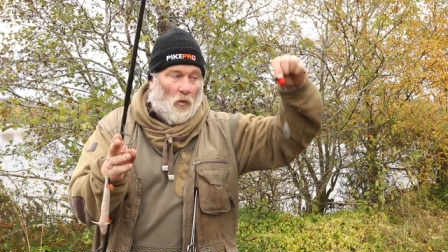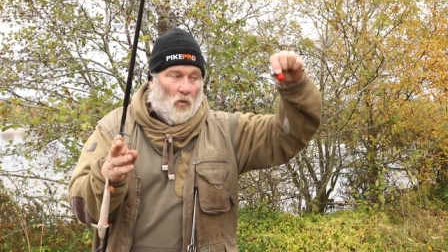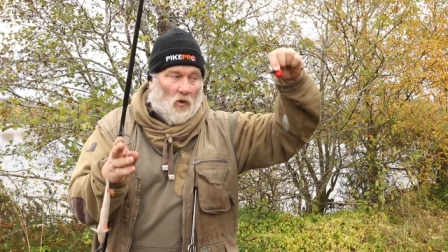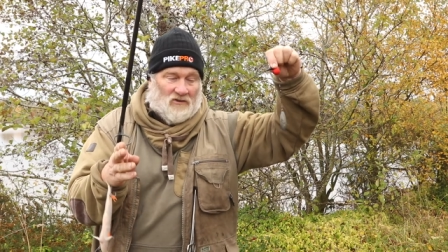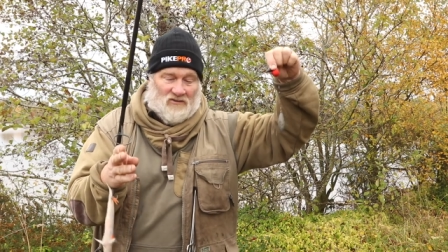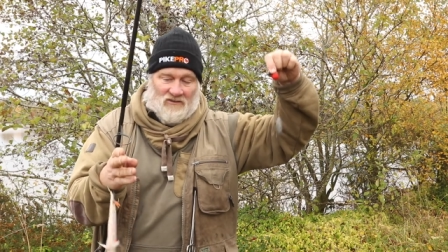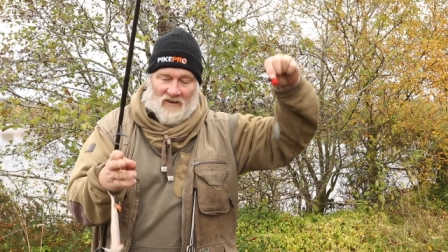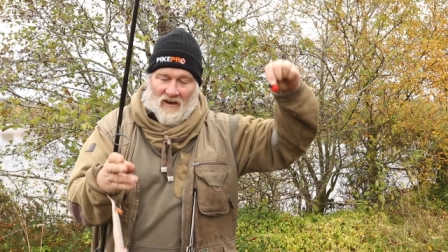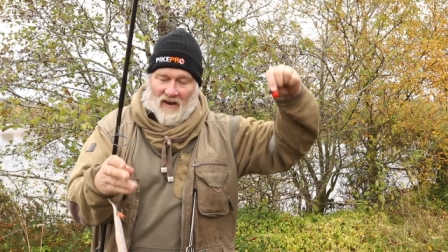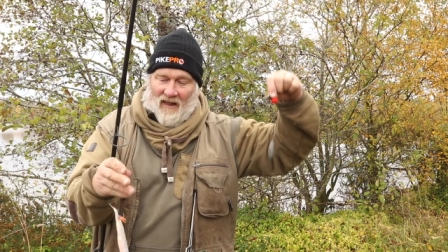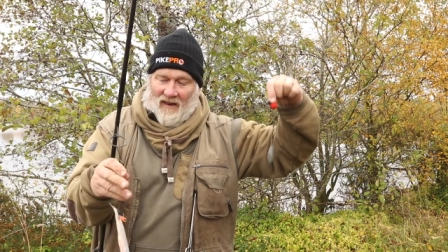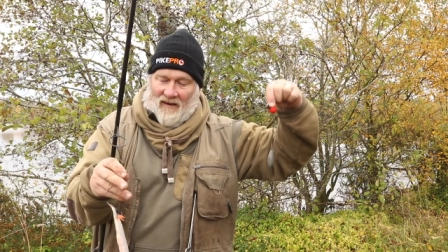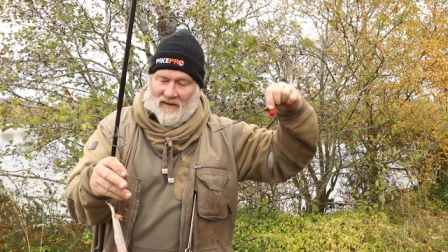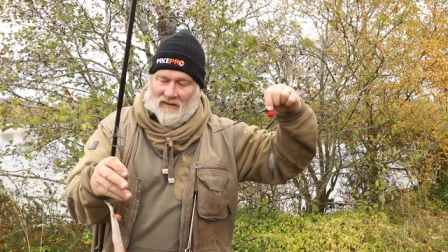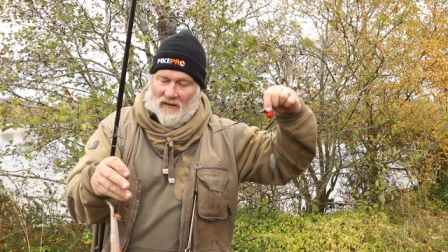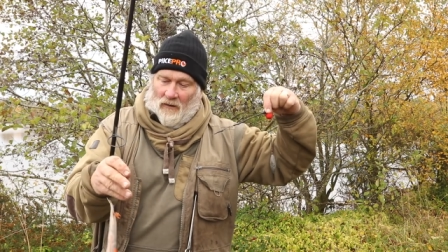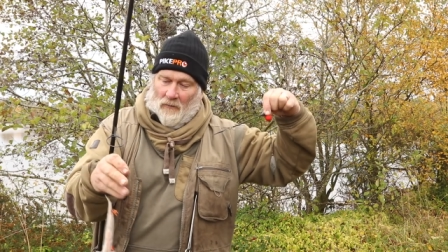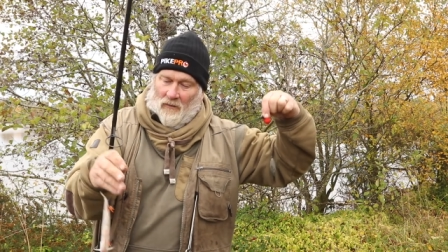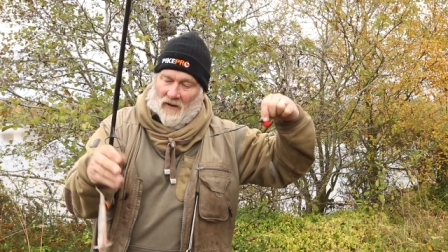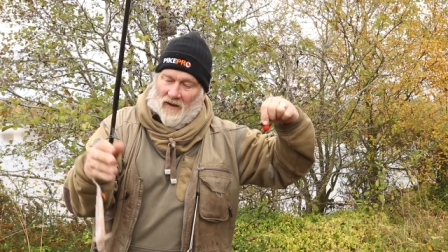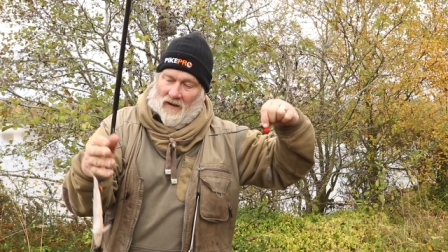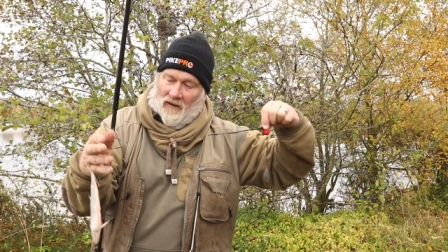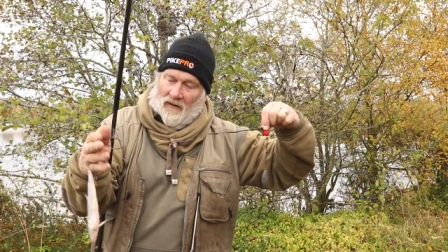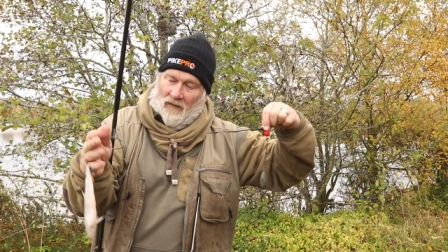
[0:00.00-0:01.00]
watch the lead
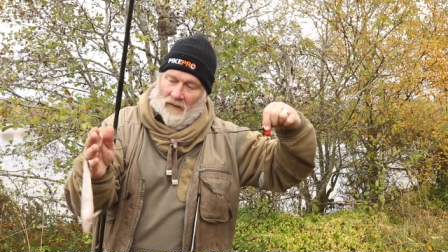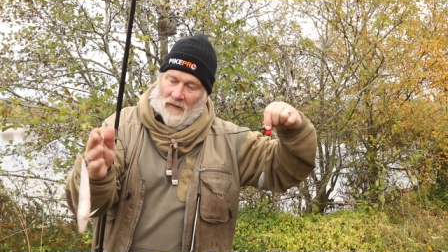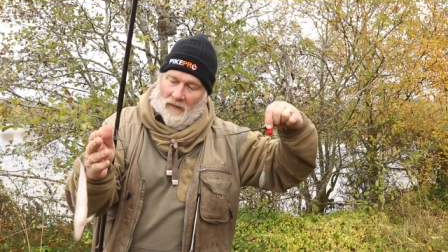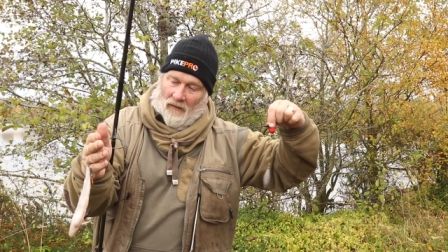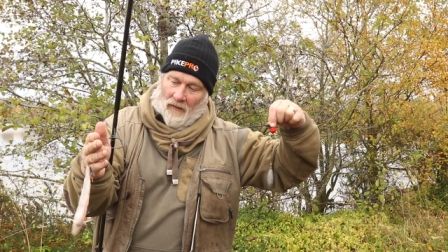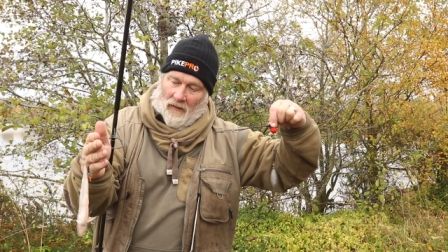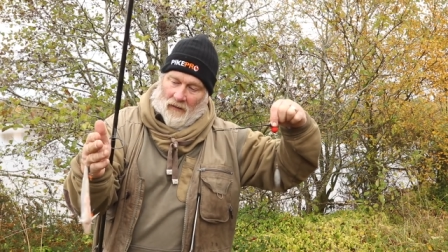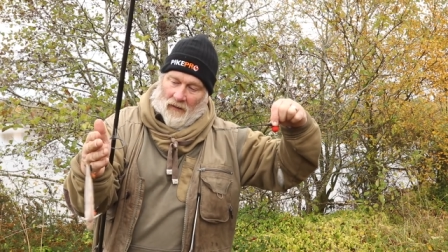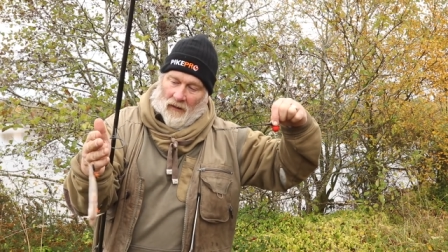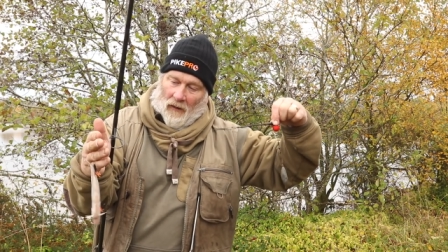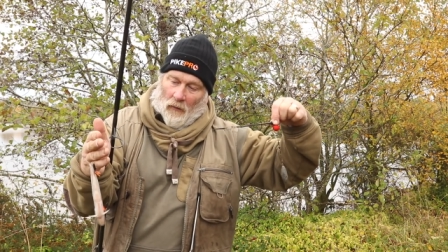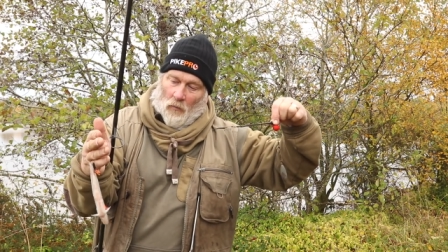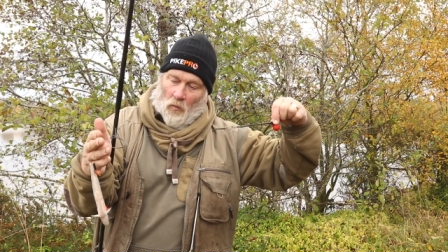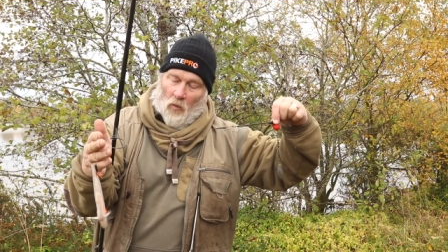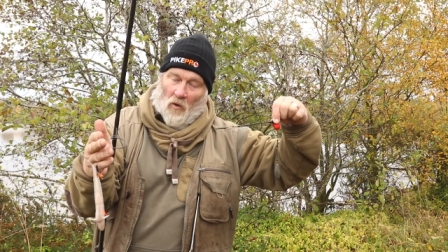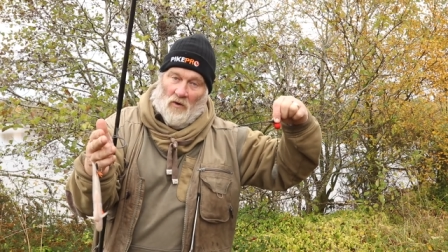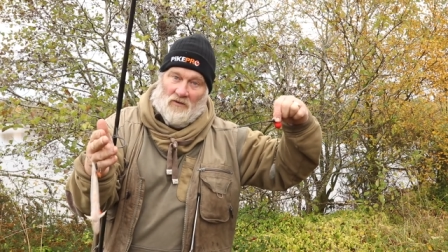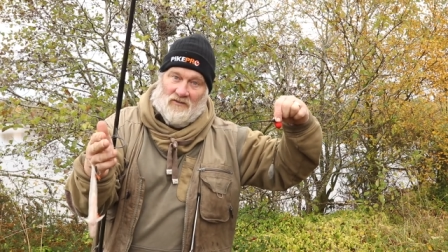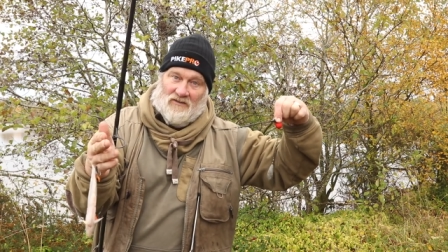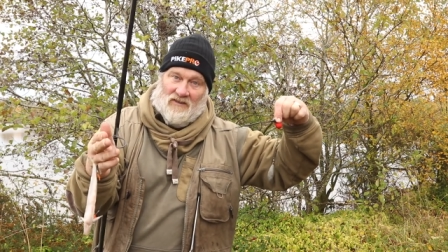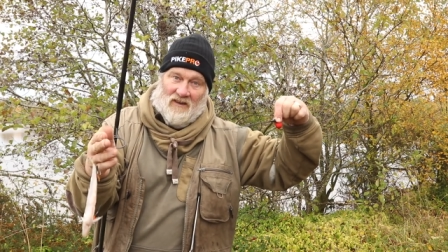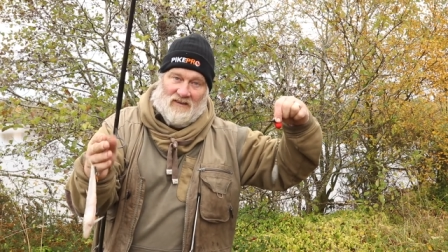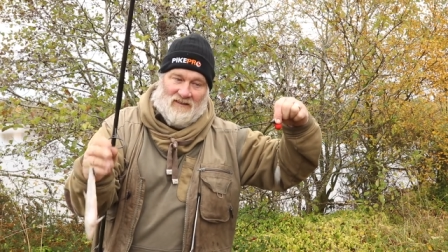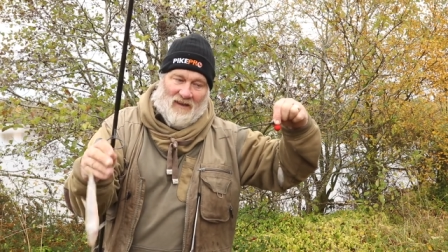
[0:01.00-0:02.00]
go in, and
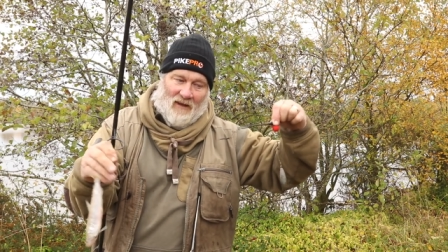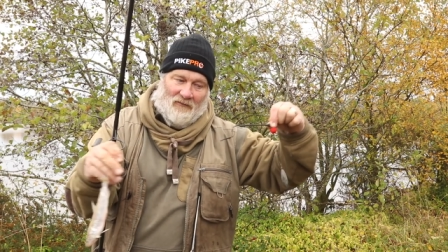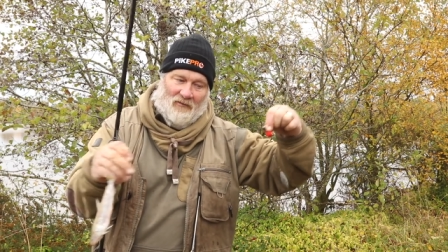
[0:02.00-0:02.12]
watch this.